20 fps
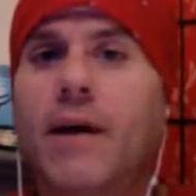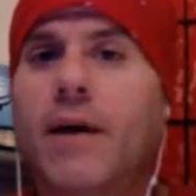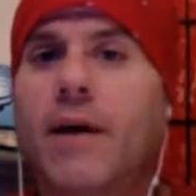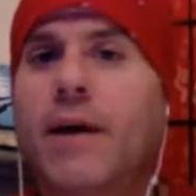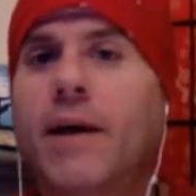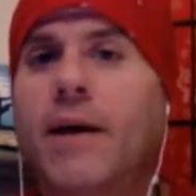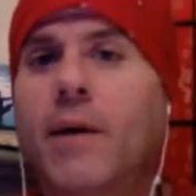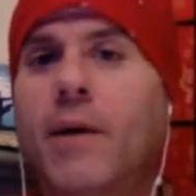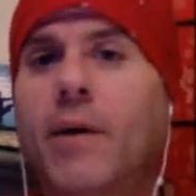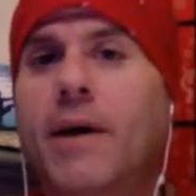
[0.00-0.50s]

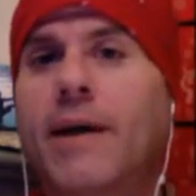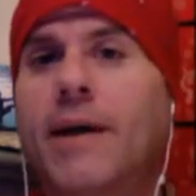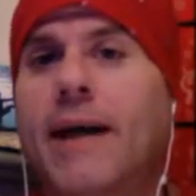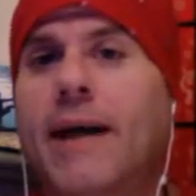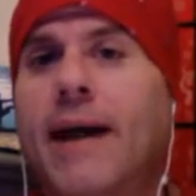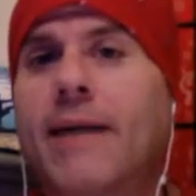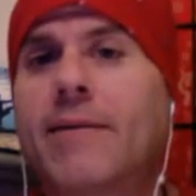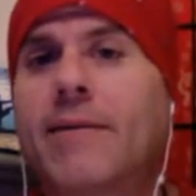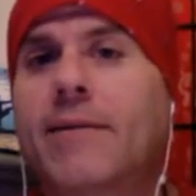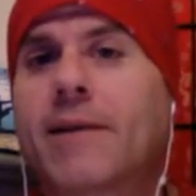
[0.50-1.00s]

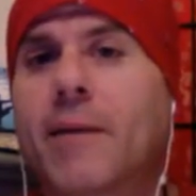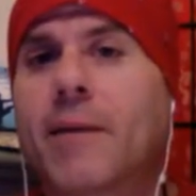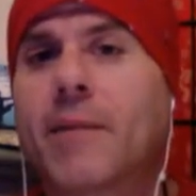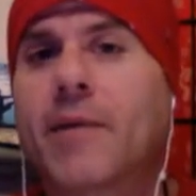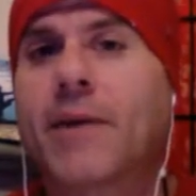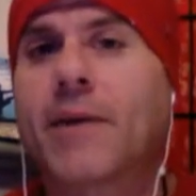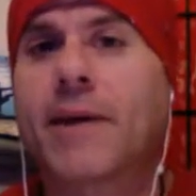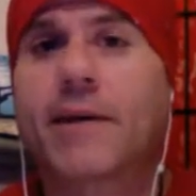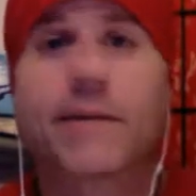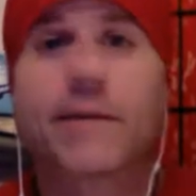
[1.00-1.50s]
Again, some of
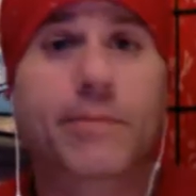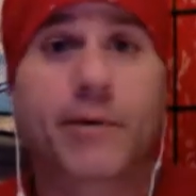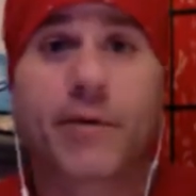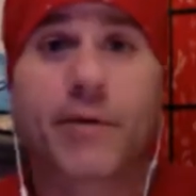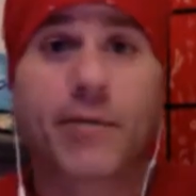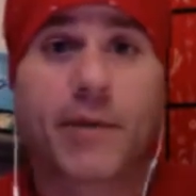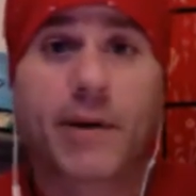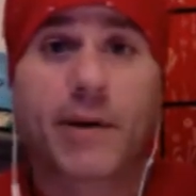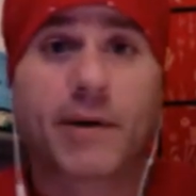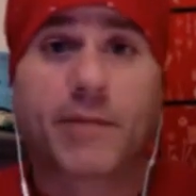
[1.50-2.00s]
this
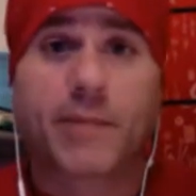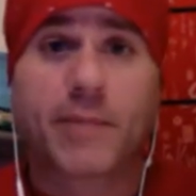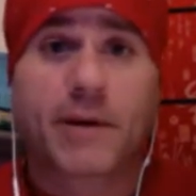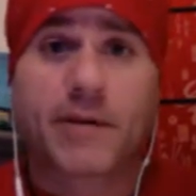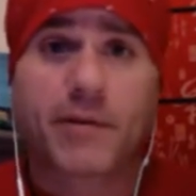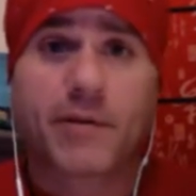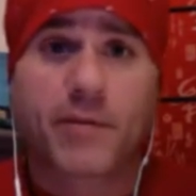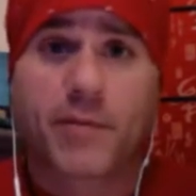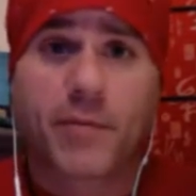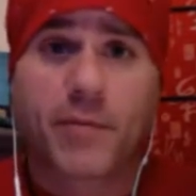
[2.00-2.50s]

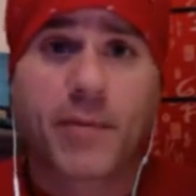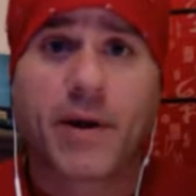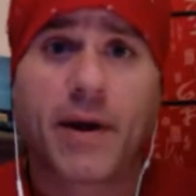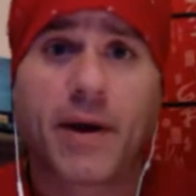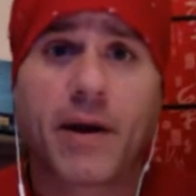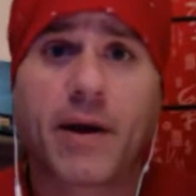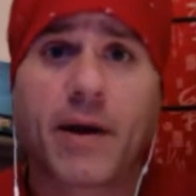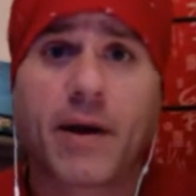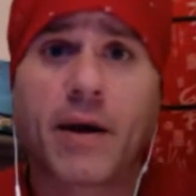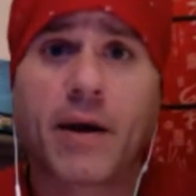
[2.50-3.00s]
especially with
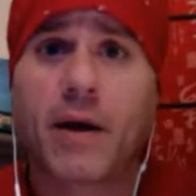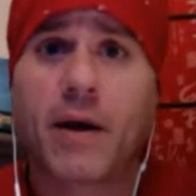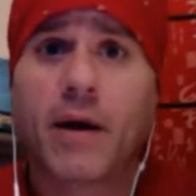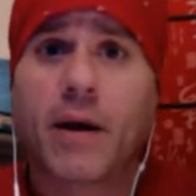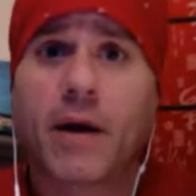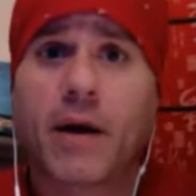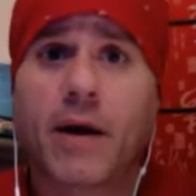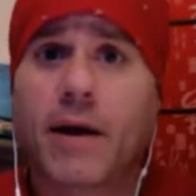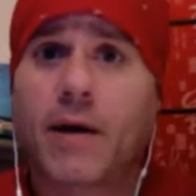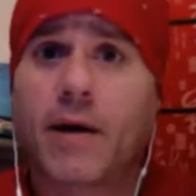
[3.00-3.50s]
me,
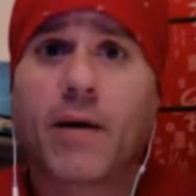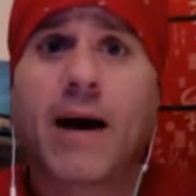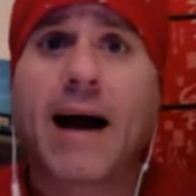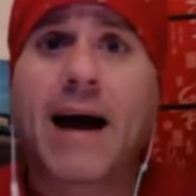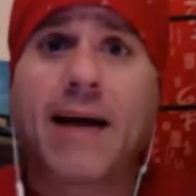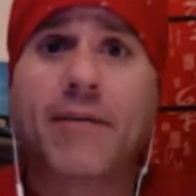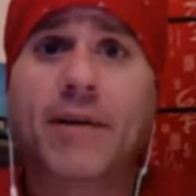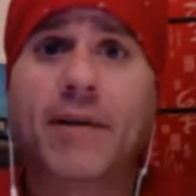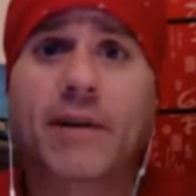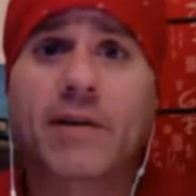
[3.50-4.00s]

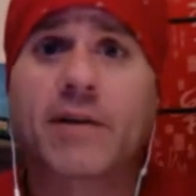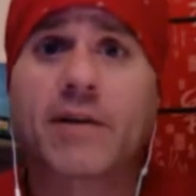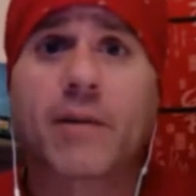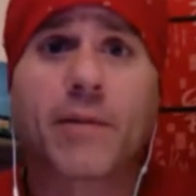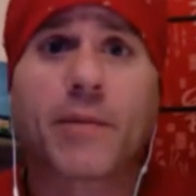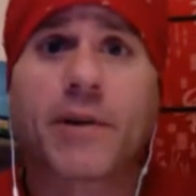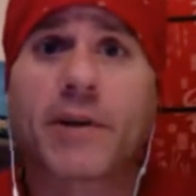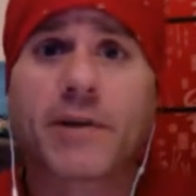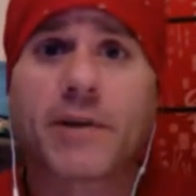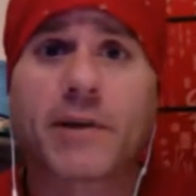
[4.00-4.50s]
having some
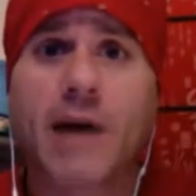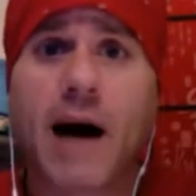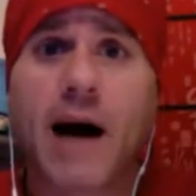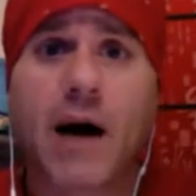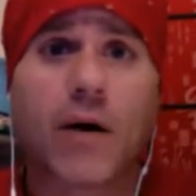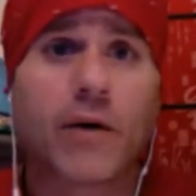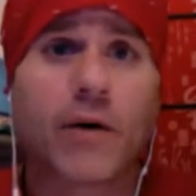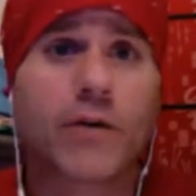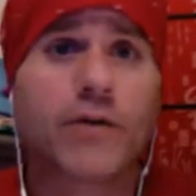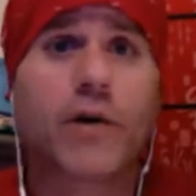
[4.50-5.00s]
of this
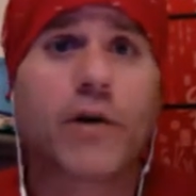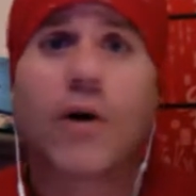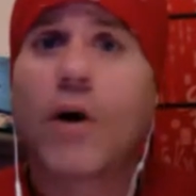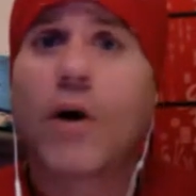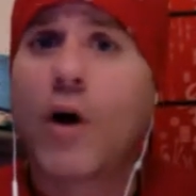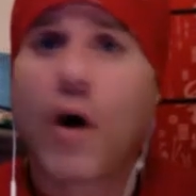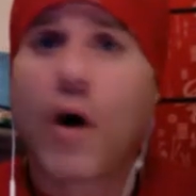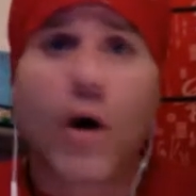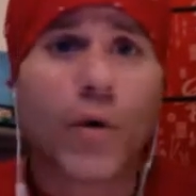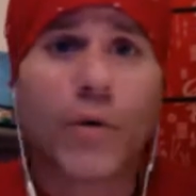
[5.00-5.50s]
knowledge,
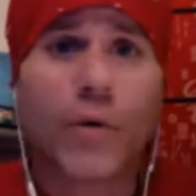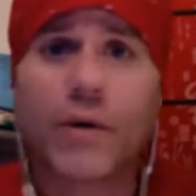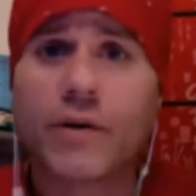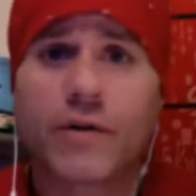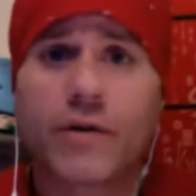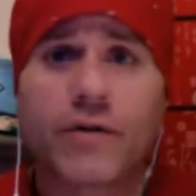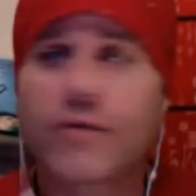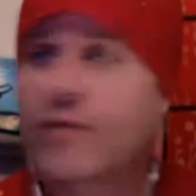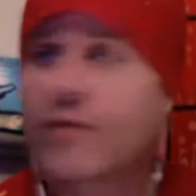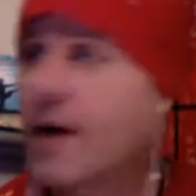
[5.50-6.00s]

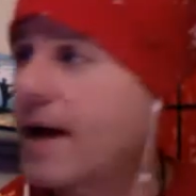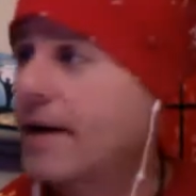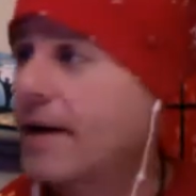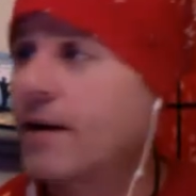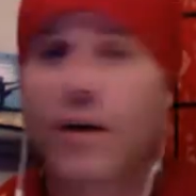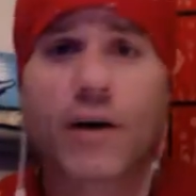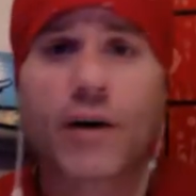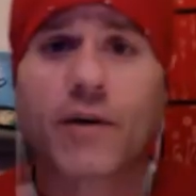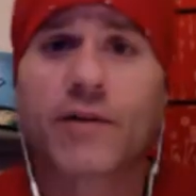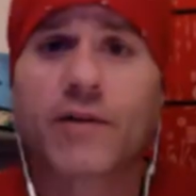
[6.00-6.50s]
always trying to
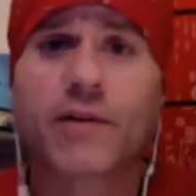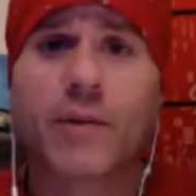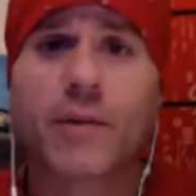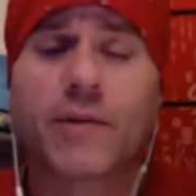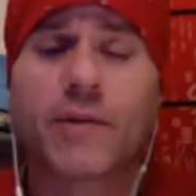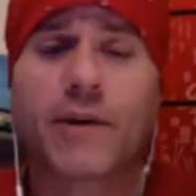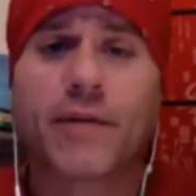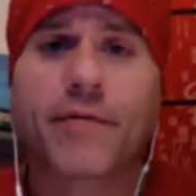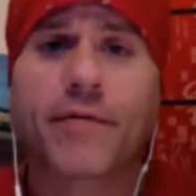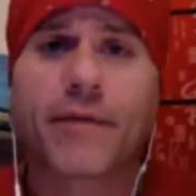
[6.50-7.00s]
learn
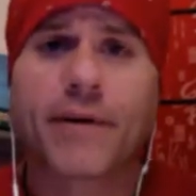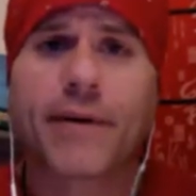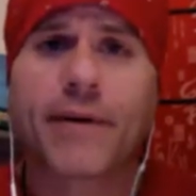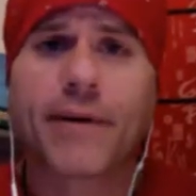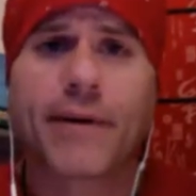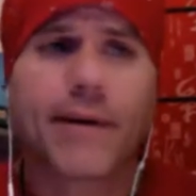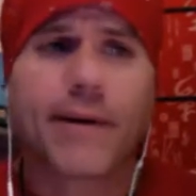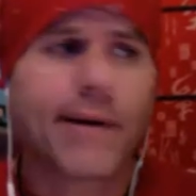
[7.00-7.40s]
something different.